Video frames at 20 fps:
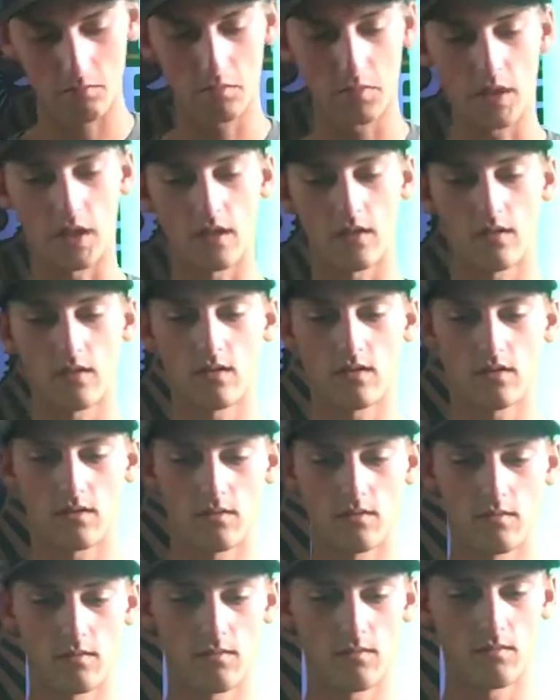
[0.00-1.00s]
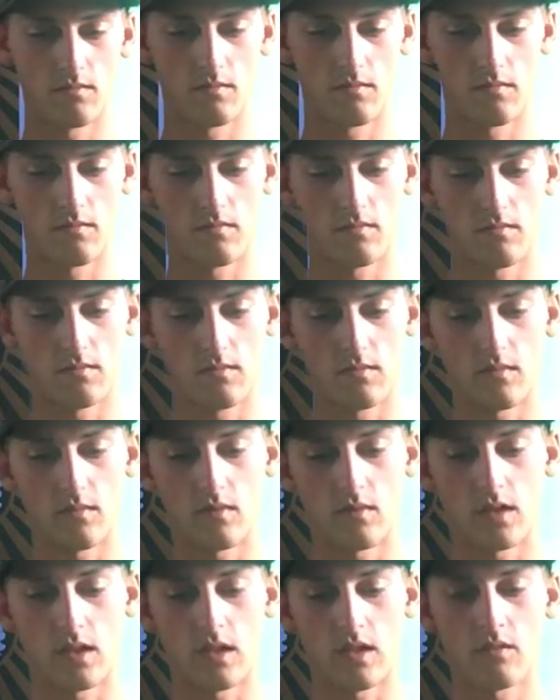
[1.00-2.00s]
but
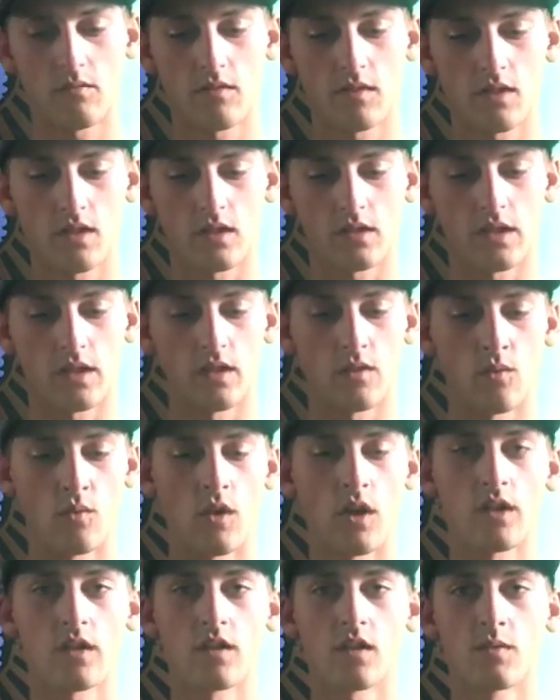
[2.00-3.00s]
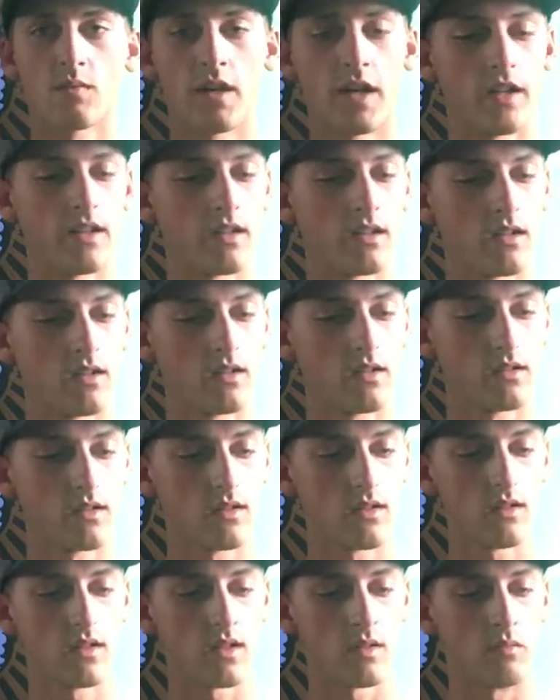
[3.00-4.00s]
they almost look like a water spider
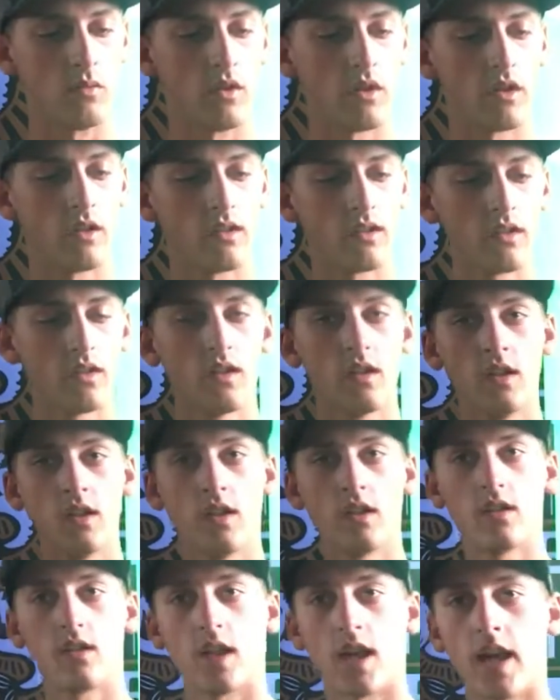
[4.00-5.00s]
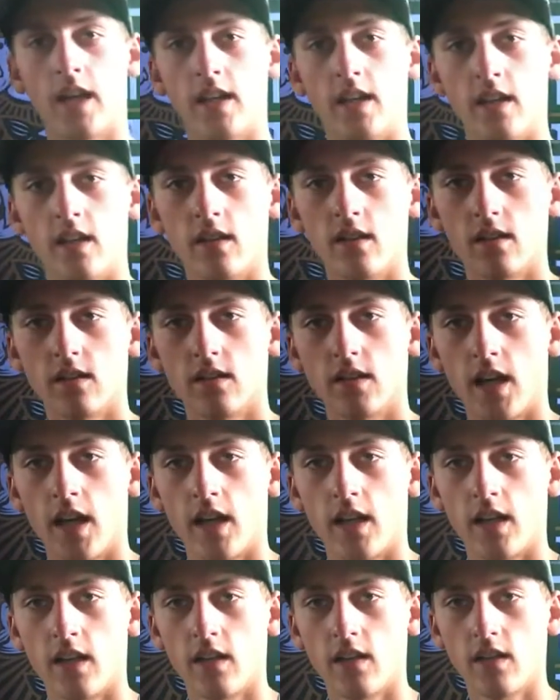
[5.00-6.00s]
somewhat. Tiny,
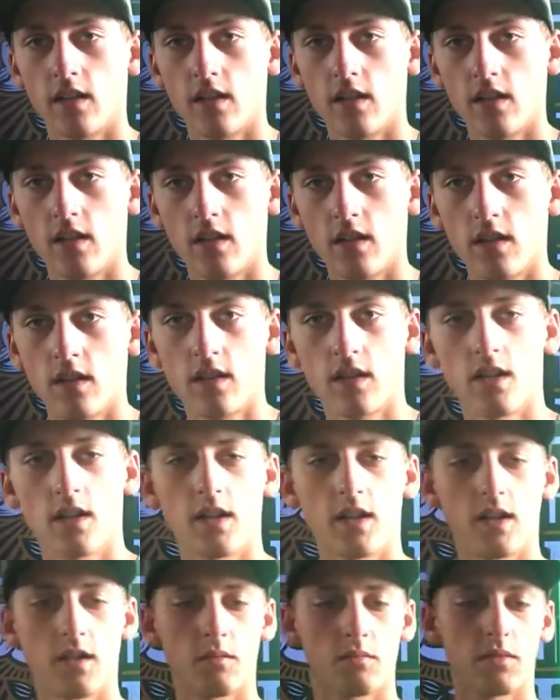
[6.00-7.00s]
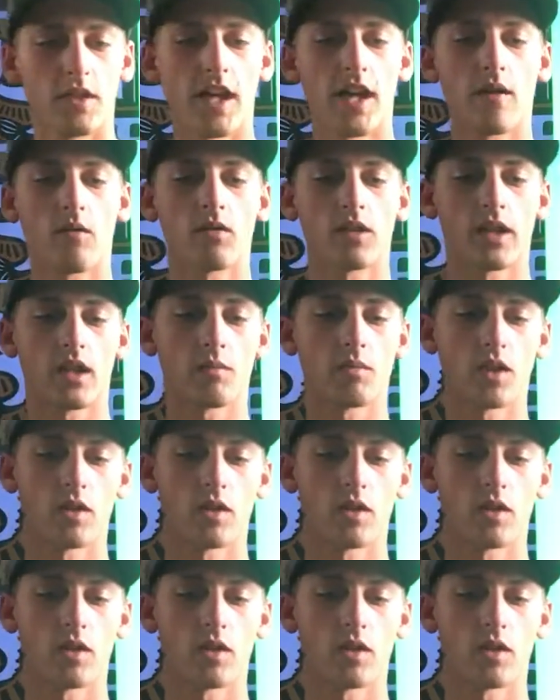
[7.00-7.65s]
tiny. They're black with like a